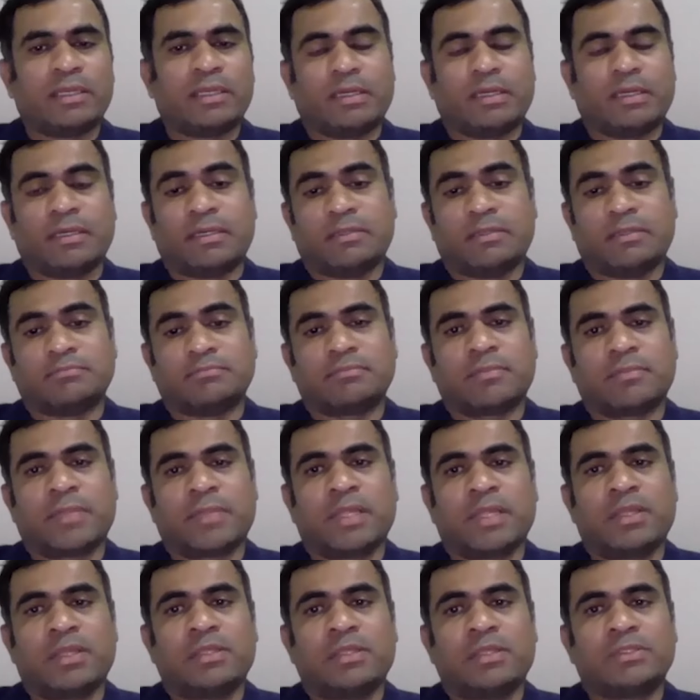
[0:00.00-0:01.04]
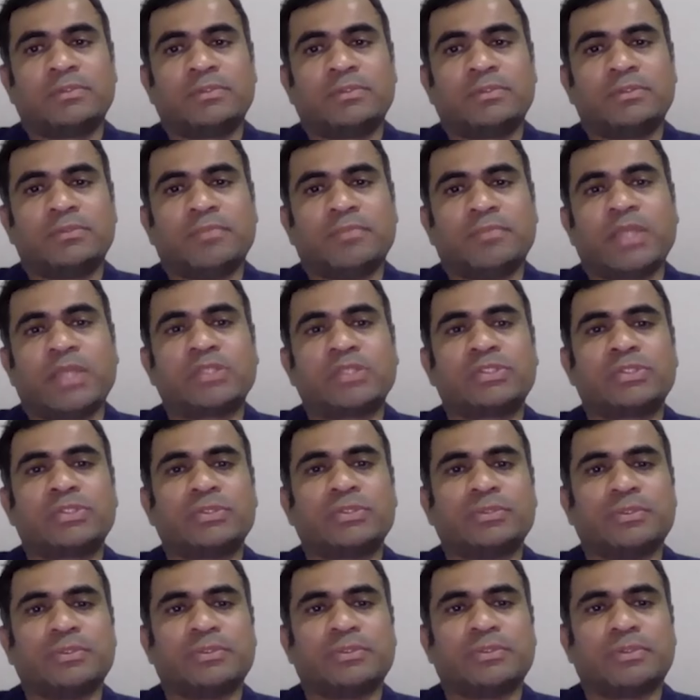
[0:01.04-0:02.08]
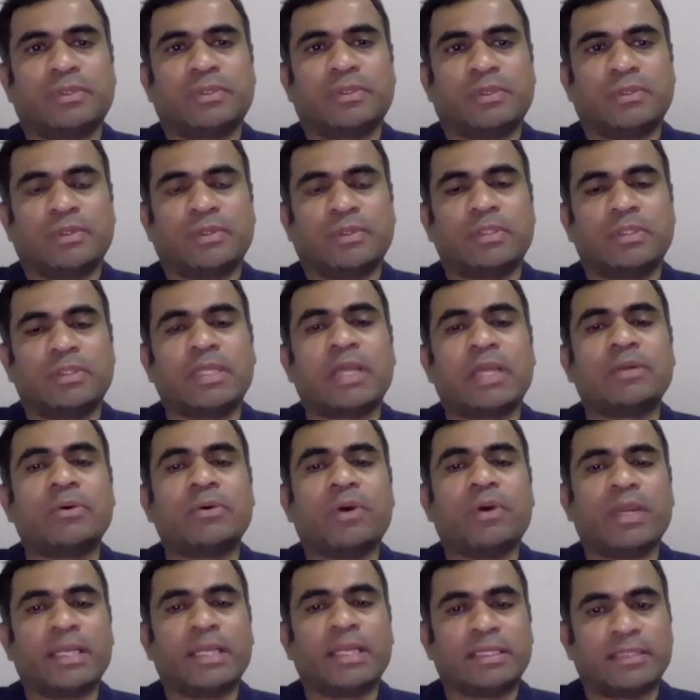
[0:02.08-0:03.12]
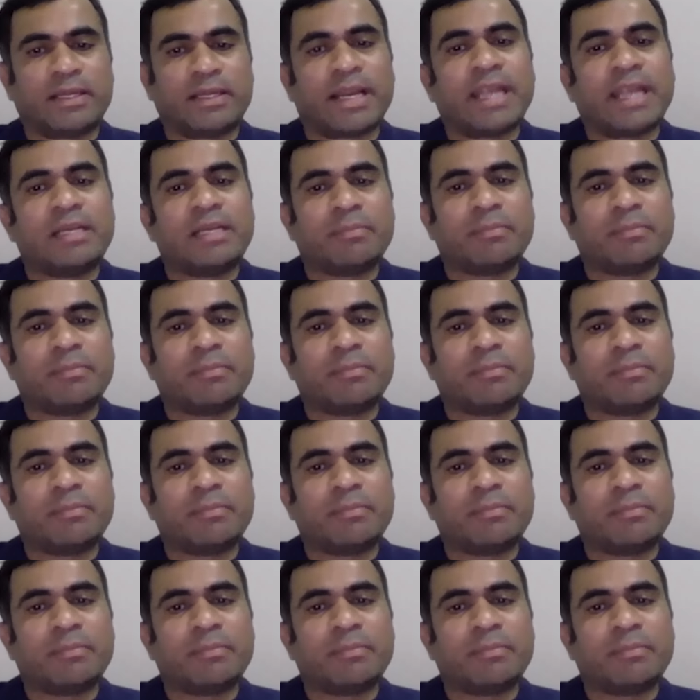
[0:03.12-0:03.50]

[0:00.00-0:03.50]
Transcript: to make sure they're going in the right